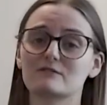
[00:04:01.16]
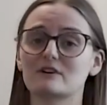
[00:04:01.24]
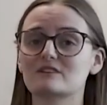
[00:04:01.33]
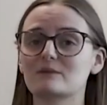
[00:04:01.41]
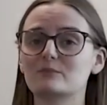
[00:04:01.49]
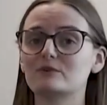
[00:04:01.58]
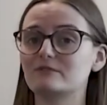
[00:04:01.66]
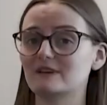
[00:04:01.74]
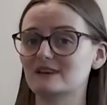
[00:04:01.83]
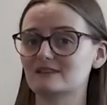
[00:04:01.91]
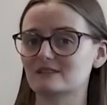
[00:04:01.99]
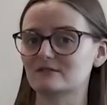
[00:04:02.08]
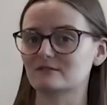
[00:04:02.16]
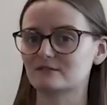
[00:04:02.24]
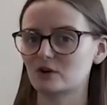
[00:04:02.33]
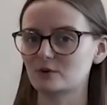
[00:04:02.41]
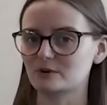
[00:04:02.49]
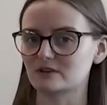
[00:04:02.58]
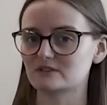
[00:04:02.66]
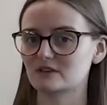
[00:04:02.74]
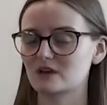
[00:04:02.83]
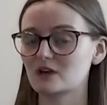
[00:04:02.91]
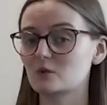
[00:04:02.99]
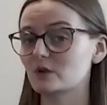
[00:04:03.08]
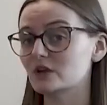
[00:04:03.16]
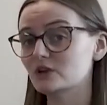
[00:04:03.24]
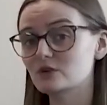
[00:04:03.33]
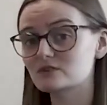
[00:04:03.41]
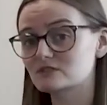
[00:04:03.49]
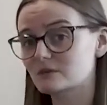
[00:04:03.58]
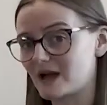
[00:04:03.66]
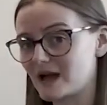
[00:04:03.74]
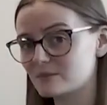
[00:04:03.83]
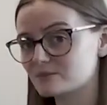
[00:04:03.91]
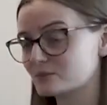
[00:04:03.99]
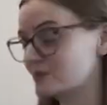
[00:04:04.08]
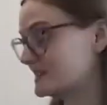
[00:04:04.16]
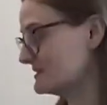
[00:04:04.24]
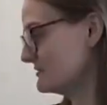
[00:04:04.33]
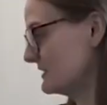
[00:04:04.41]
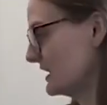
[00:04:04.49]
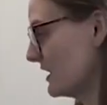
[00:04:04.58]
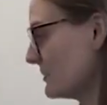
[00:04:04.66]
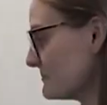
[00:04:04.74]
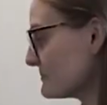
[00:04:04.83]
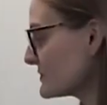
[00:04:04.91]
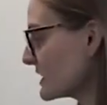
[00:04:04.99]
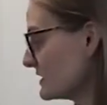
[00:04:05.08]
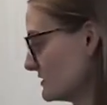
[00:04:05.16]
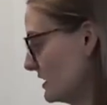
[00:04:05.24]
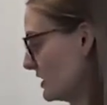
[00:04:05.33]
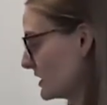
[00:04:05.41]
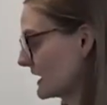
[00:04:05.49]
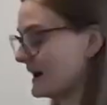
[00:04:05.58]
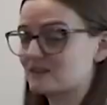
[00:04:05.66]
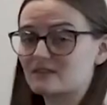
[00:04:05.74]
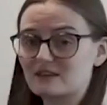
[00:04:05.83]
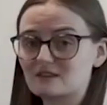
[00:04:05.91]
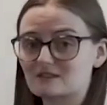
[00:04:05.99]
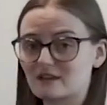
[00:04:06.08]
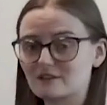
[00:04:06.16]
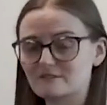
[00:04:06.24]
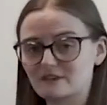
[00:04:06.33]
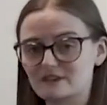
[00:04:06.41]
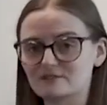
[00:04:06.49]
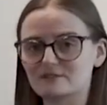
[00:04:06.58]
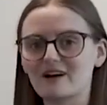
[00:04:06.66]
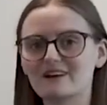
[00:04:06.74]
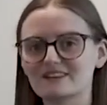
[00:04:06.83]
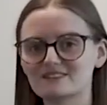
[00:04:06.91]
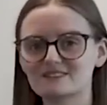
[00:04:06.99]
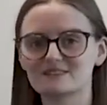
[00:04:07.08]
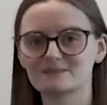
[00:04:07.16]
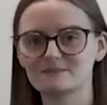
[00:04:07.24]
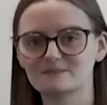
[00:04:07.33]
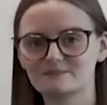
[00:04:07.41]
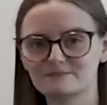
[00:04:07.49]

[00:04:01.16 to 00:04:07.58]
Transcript: for example fears and phobias. We can use some apps within VR to look at things like fears of heights.